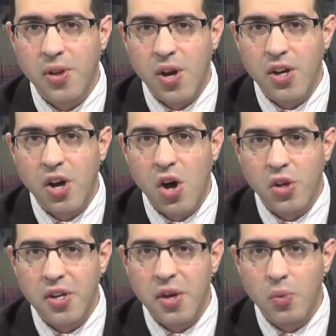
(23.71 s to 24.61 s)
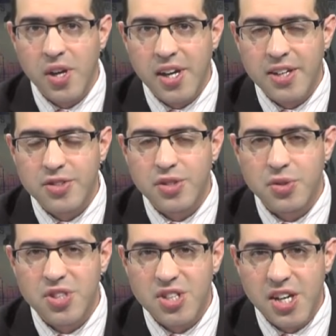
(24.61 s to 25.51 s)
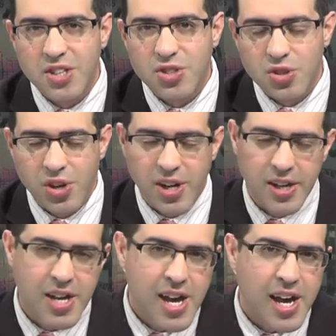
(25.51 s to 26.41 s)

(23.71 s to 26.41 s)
long holiday weekend, so stay strong.